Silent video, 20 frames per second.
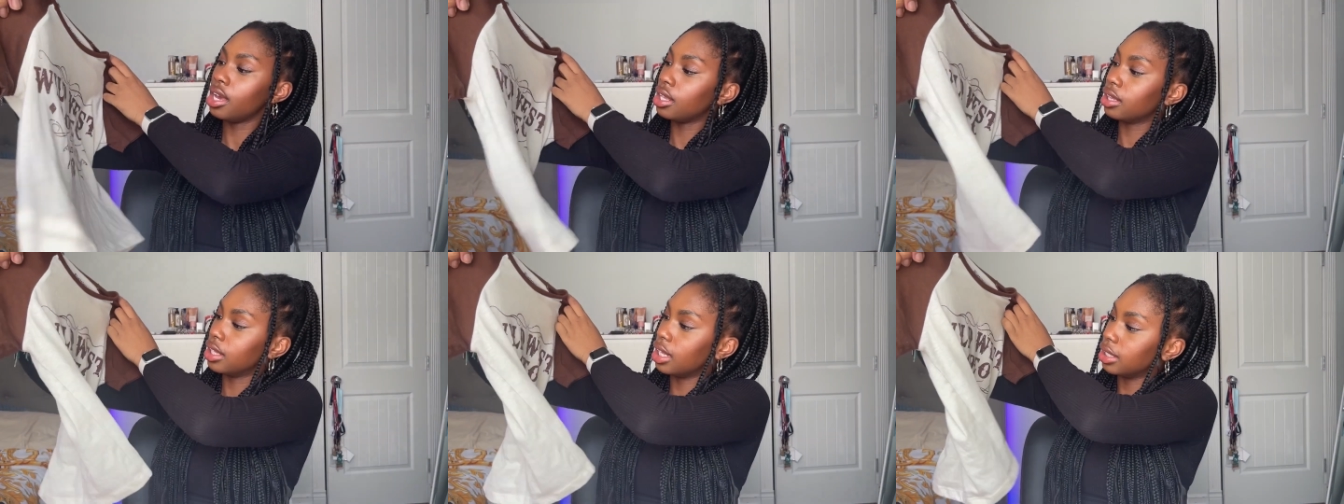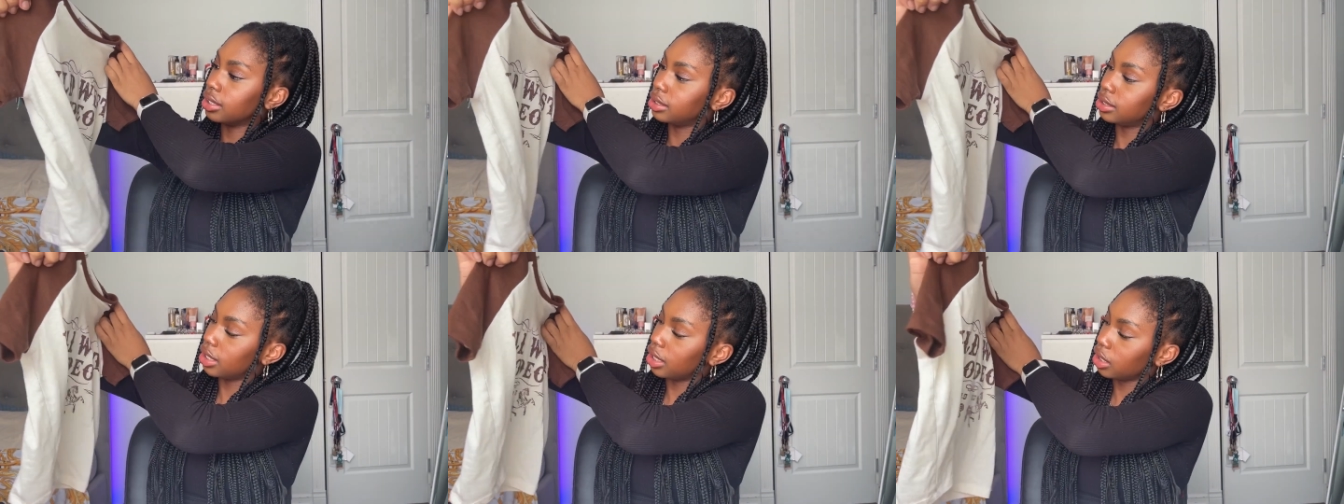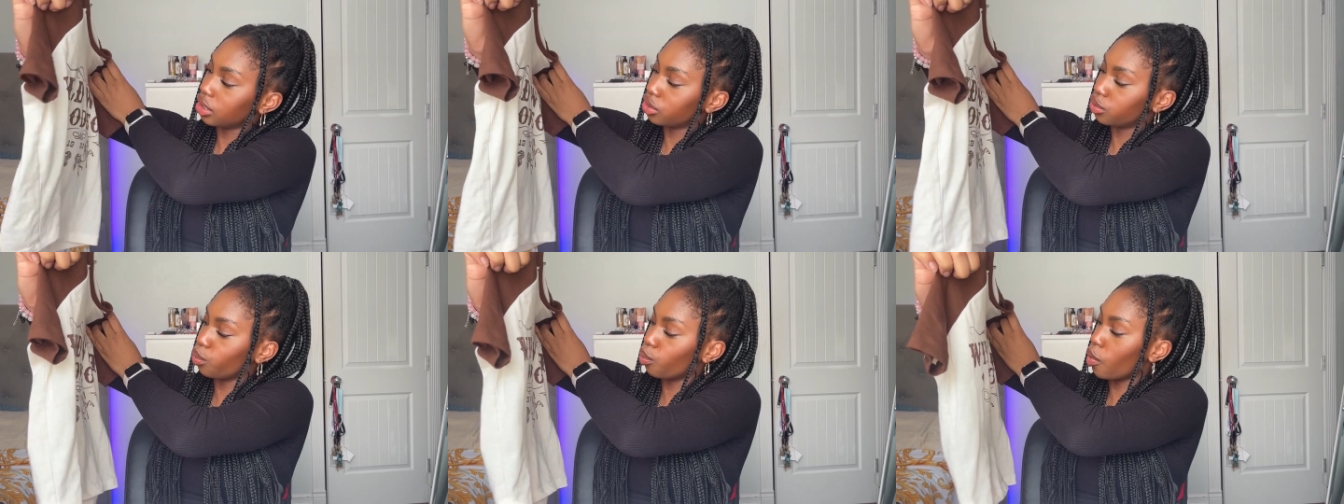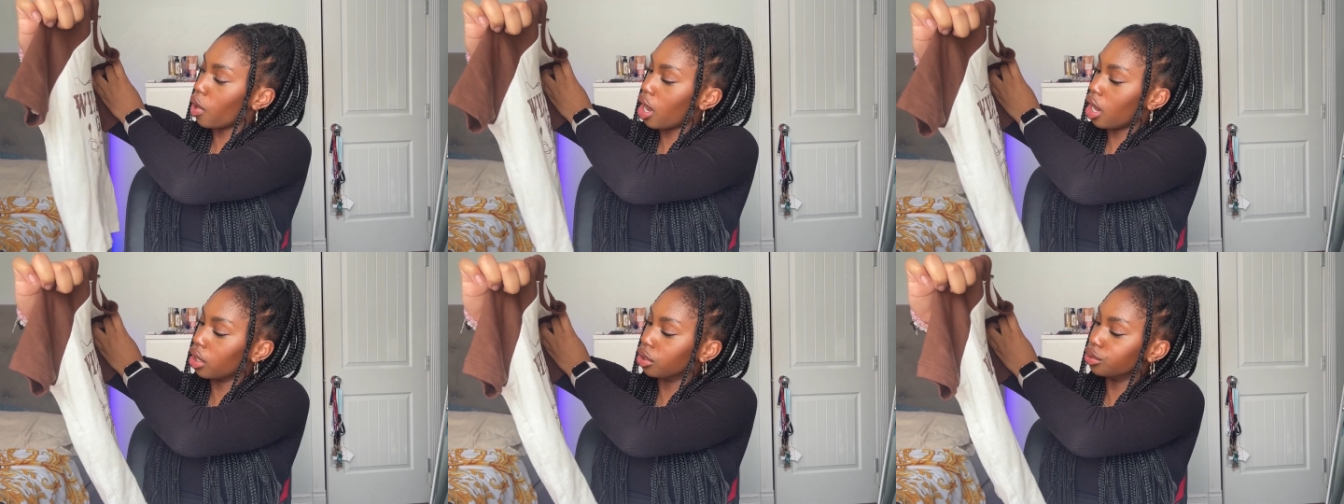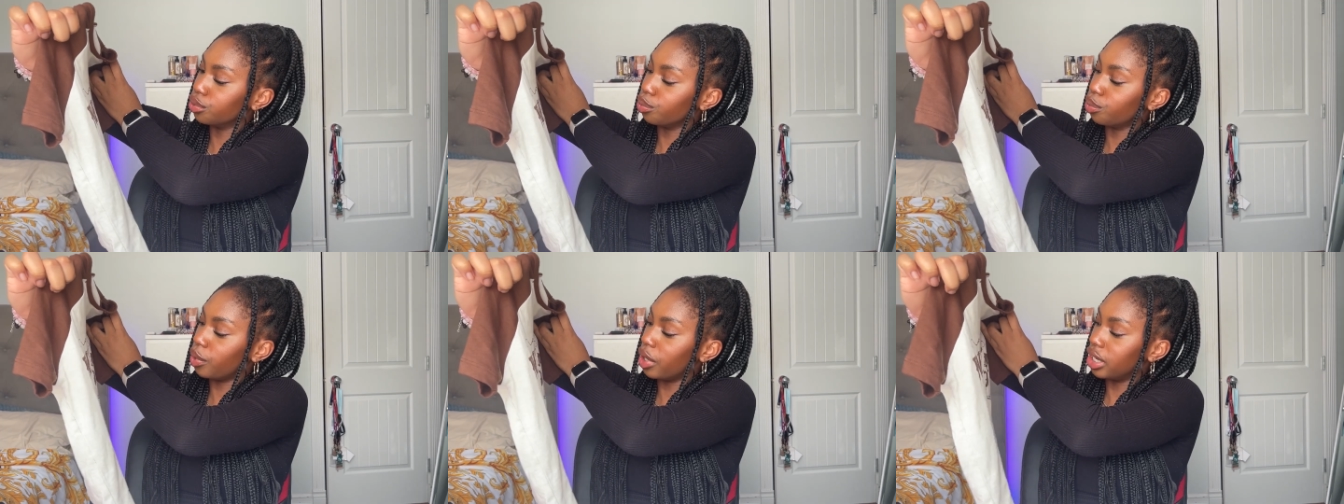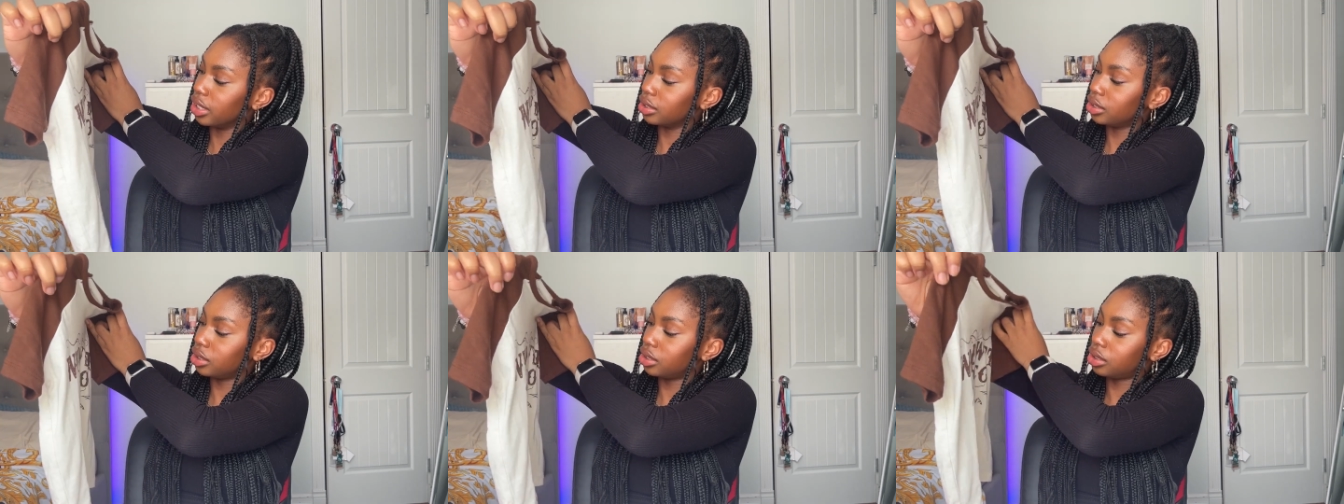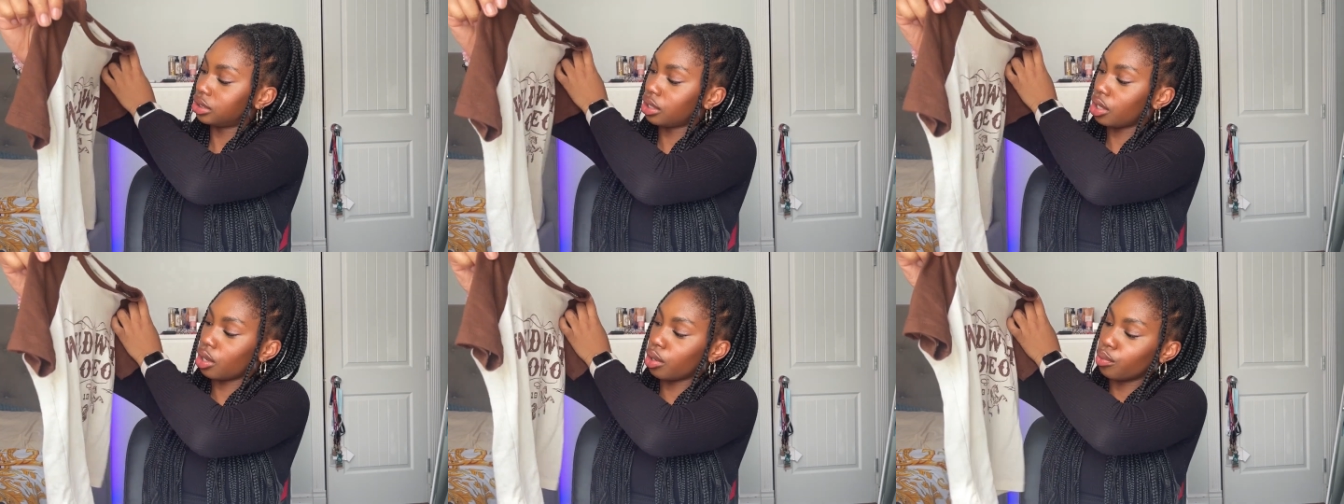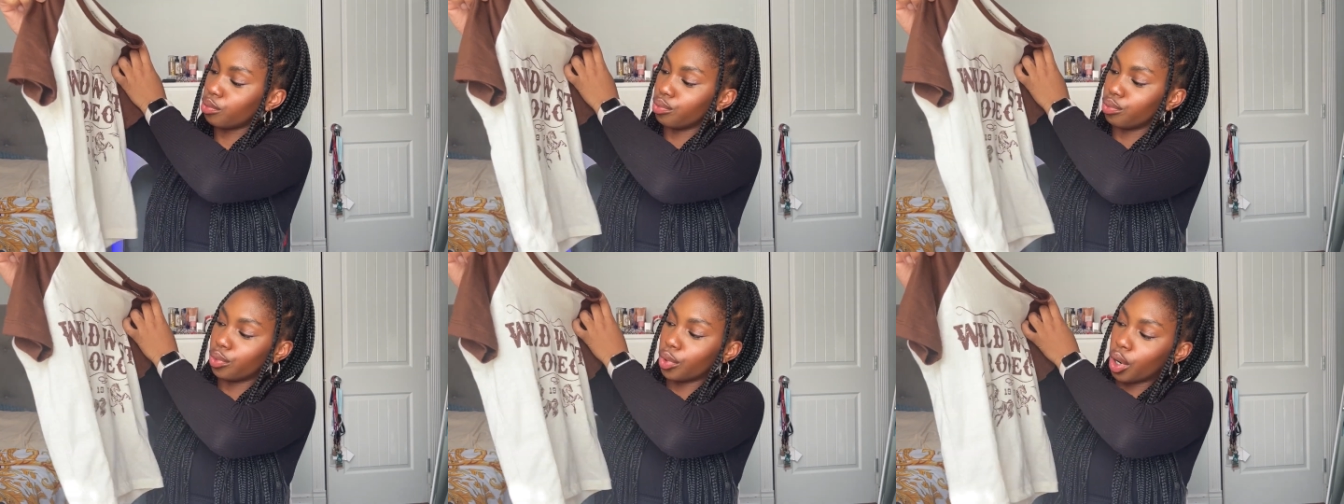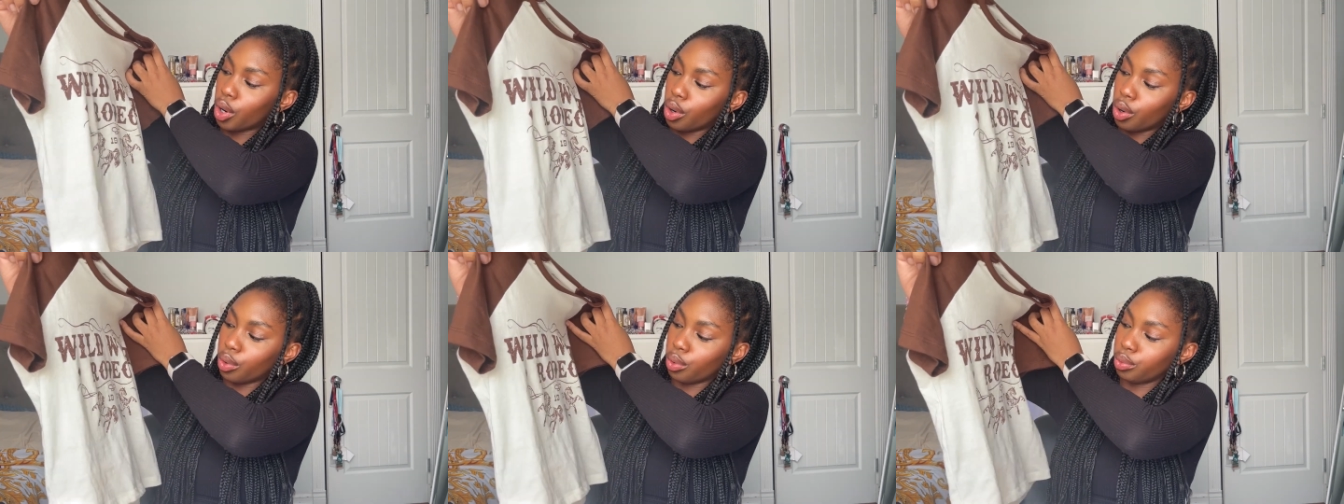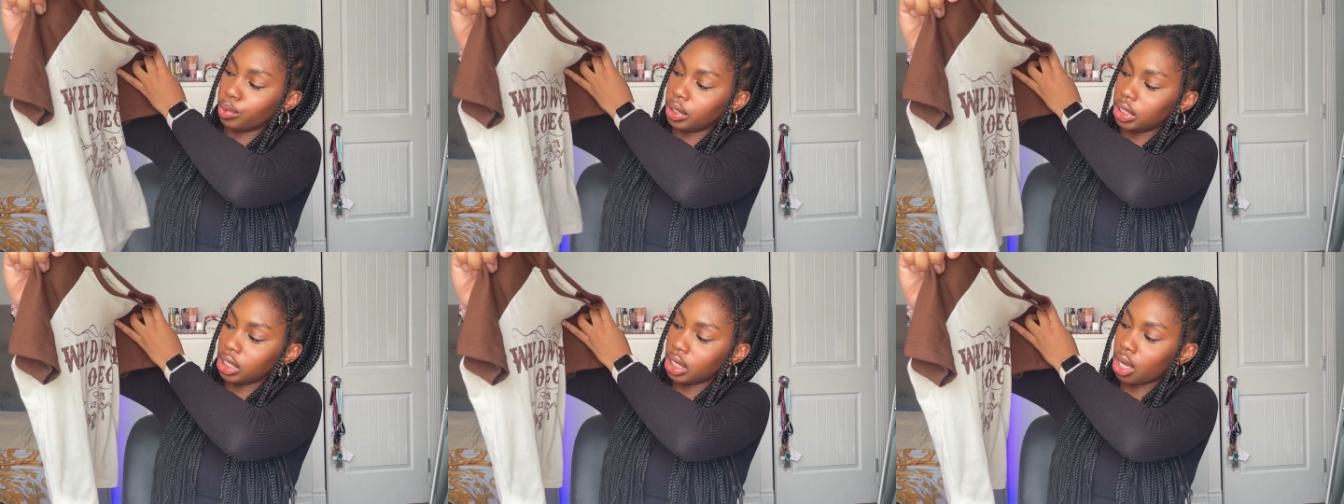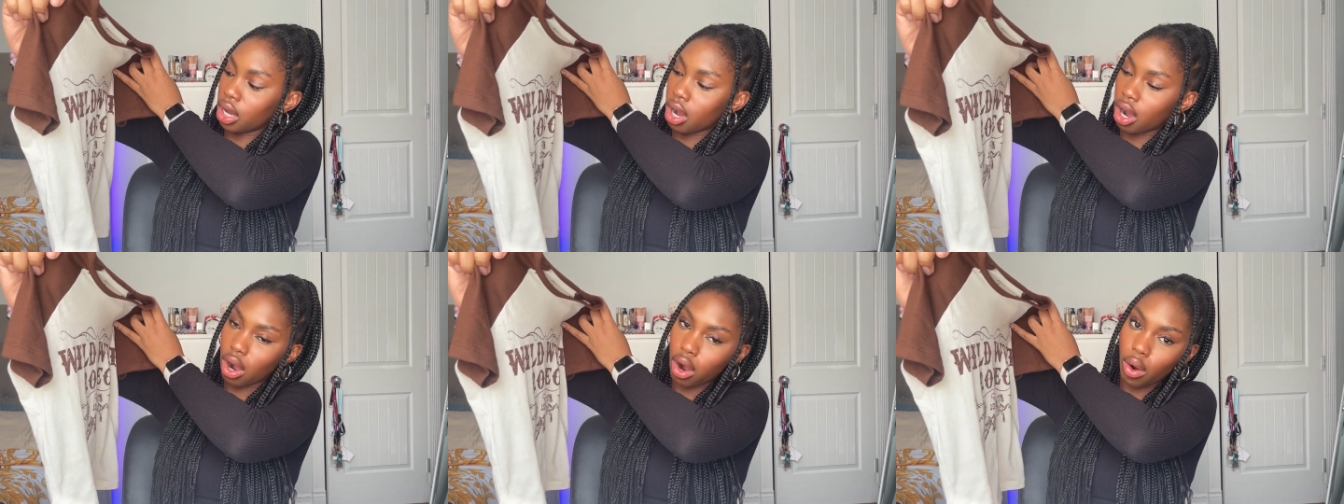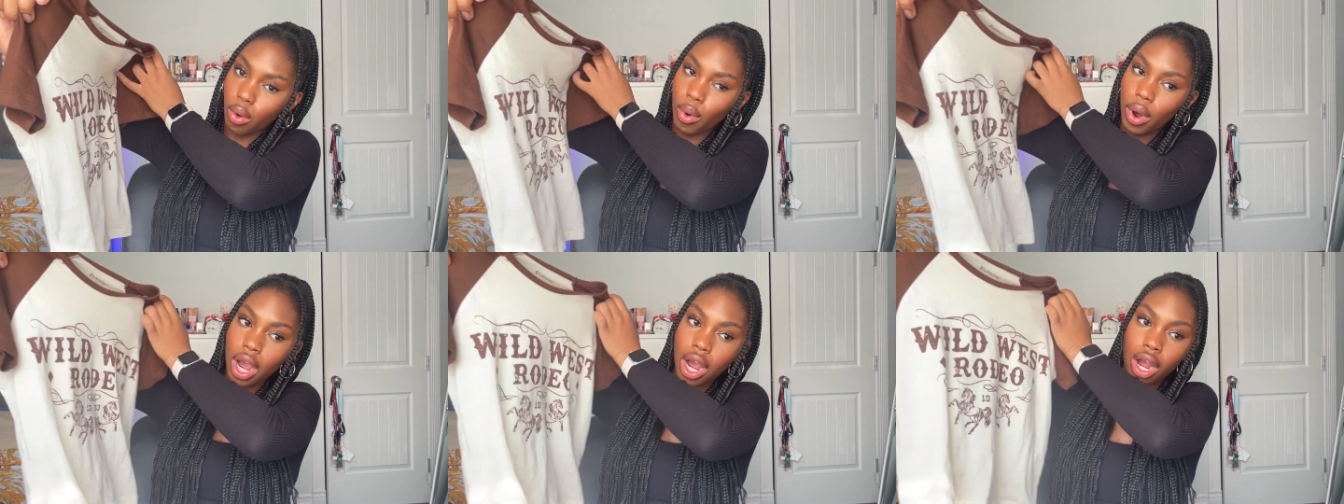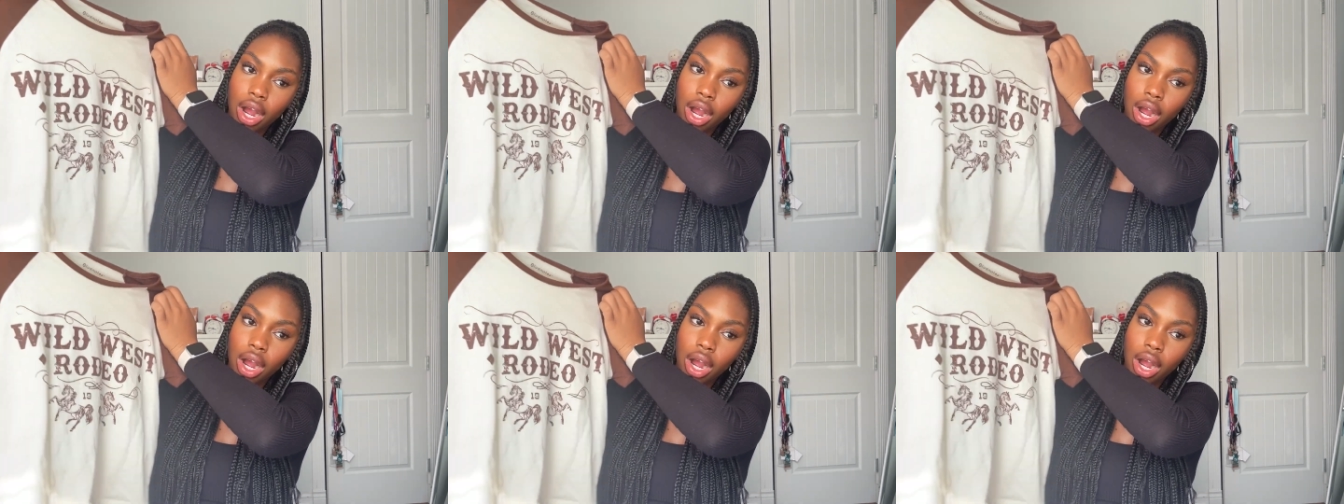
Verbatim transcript: that says Wild West Rodeo.